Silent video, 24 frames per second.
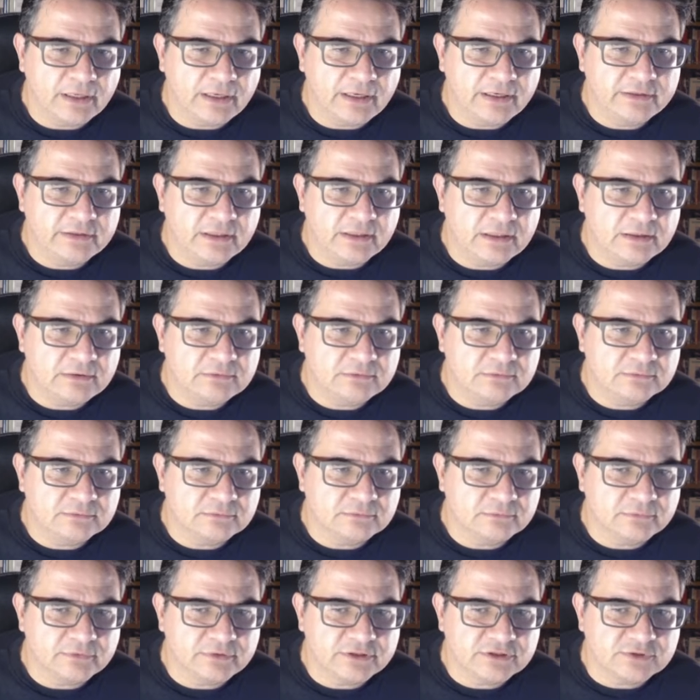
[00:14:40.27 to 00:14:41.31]
And now
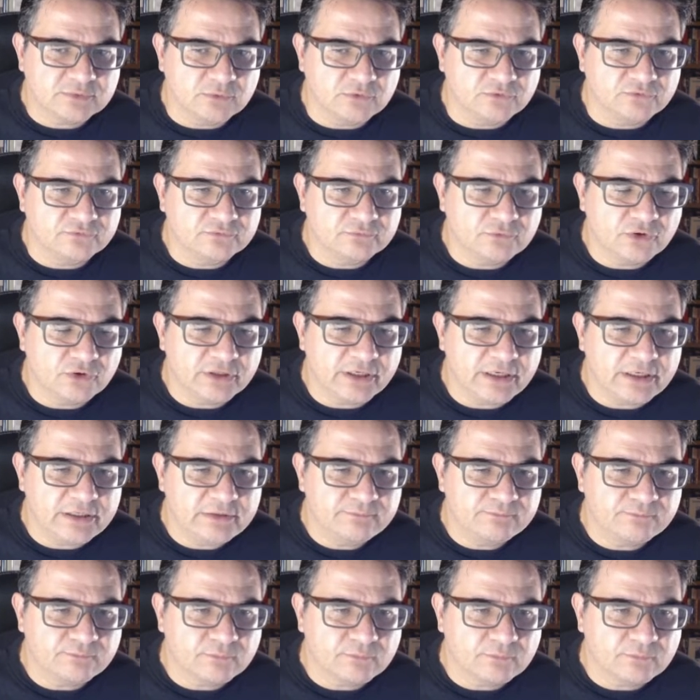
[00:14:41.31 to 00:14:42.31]
this move, okay?